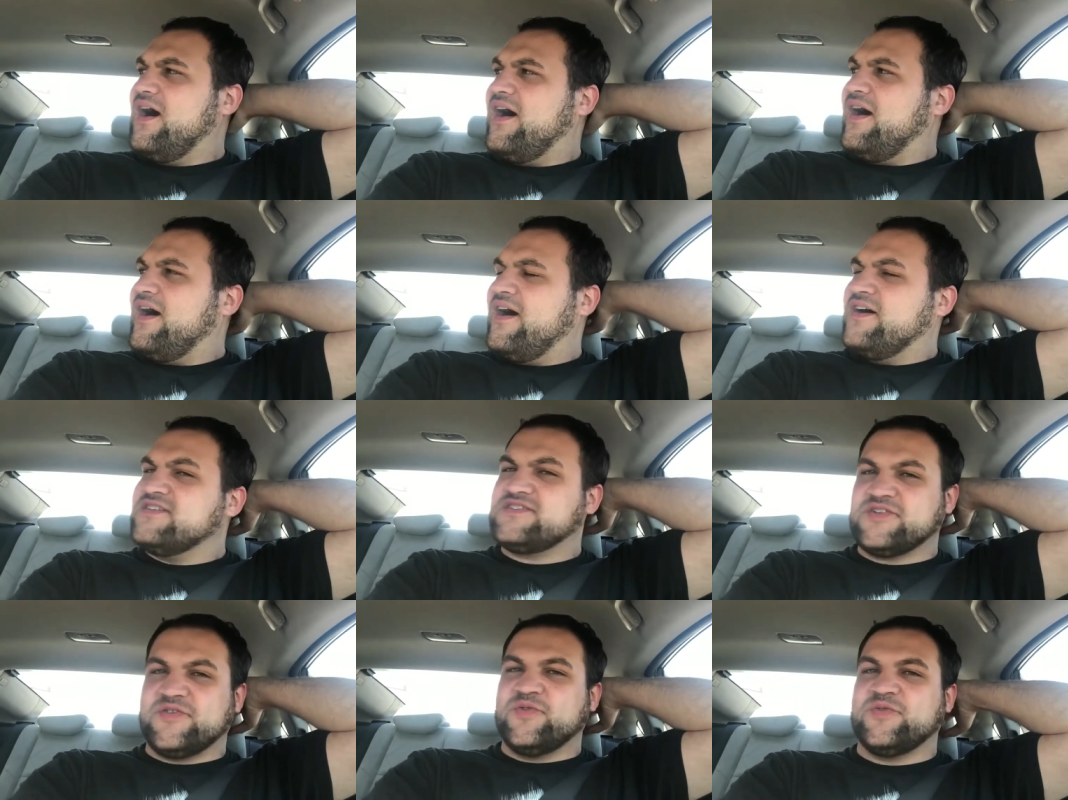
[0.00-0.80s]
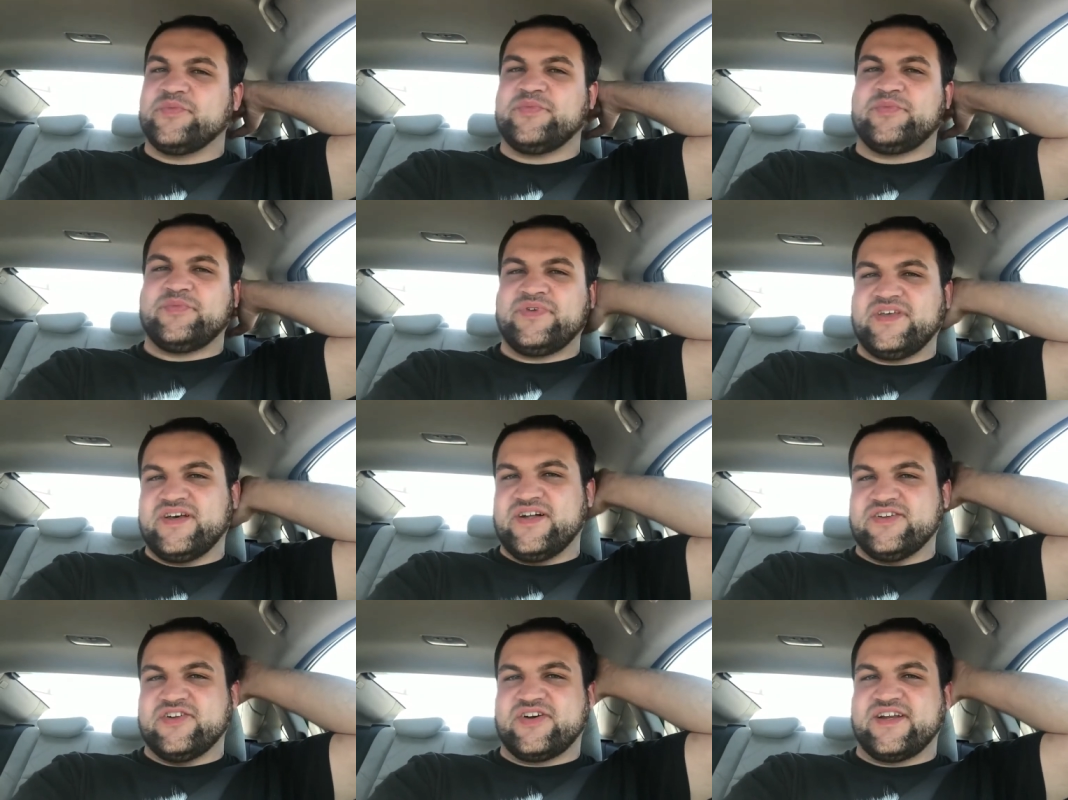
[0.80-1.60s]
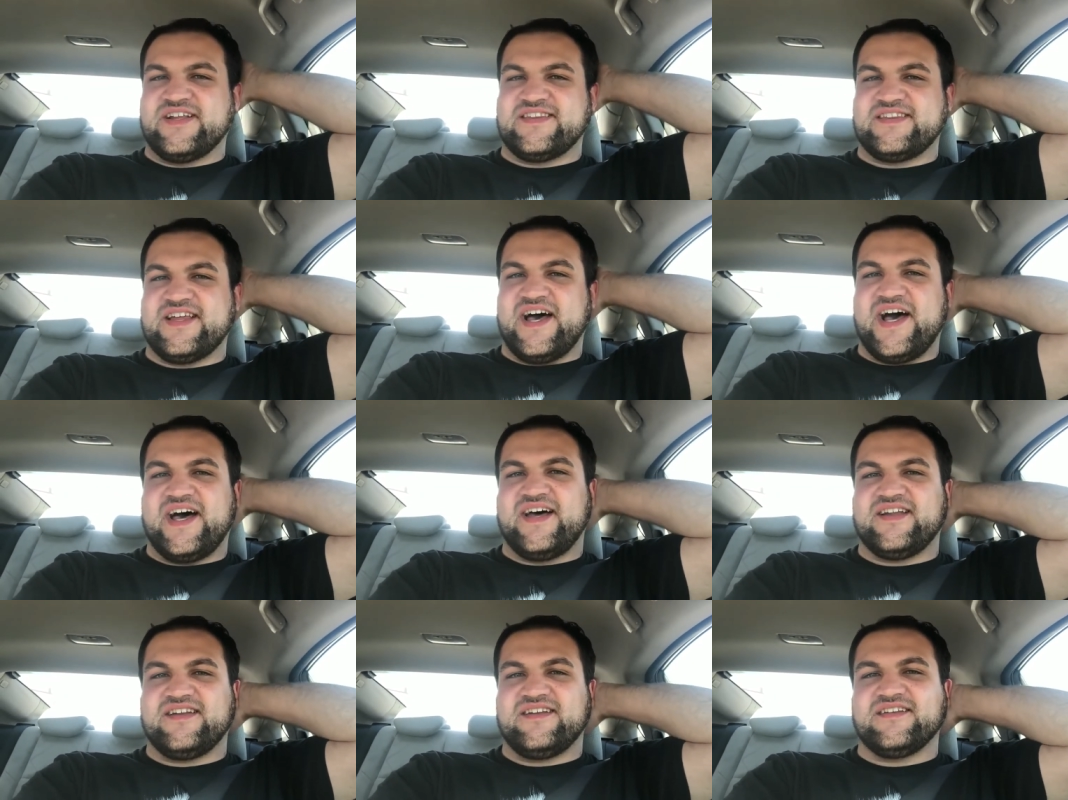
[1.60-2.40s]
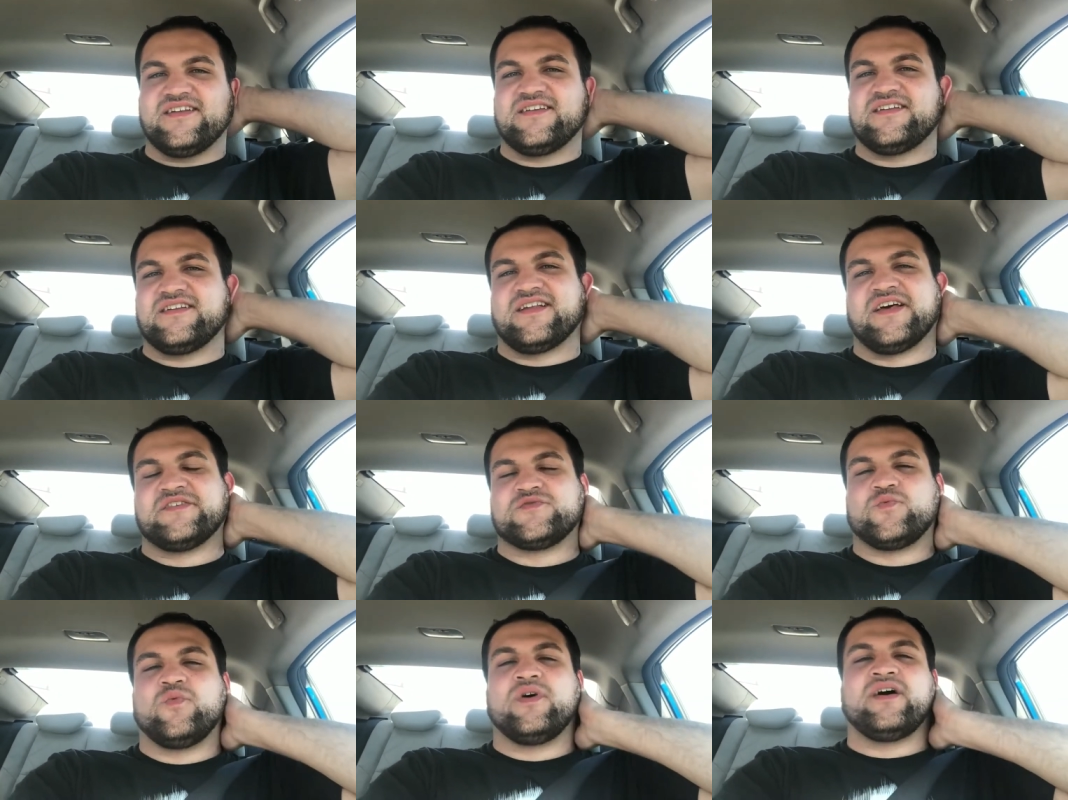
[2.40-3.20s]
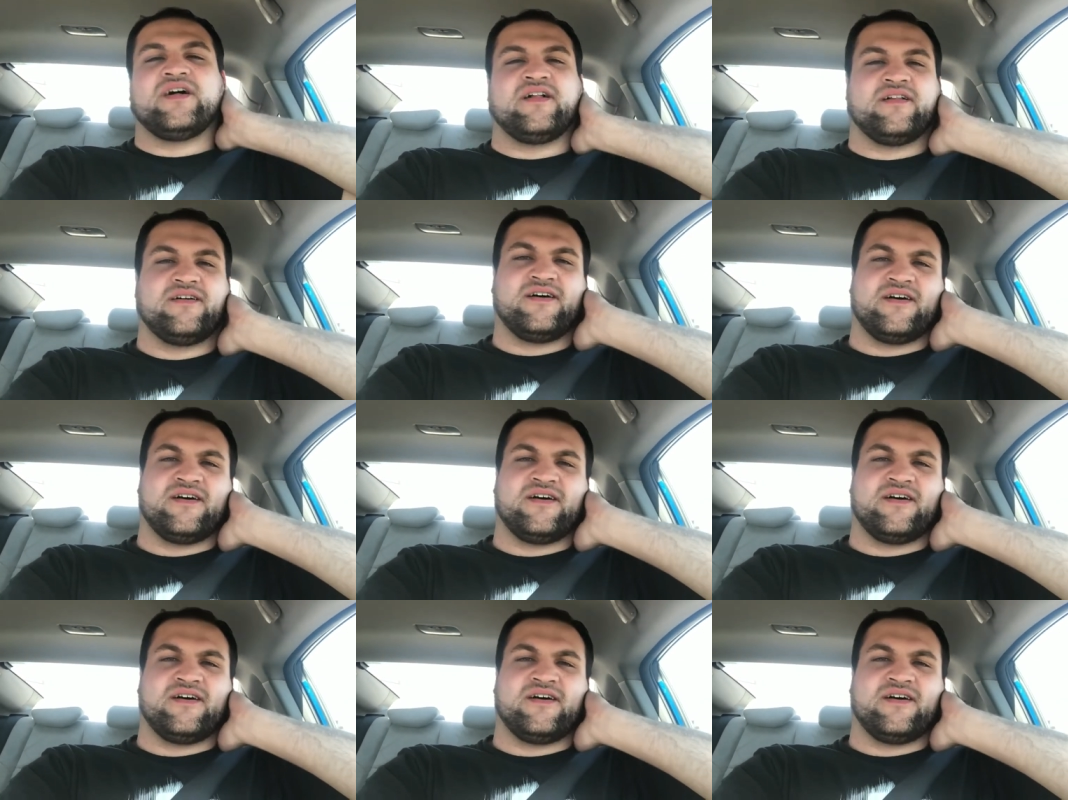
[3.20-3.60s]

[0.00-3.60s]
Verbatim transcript: Uh, so we'll be uh, looking at that as well.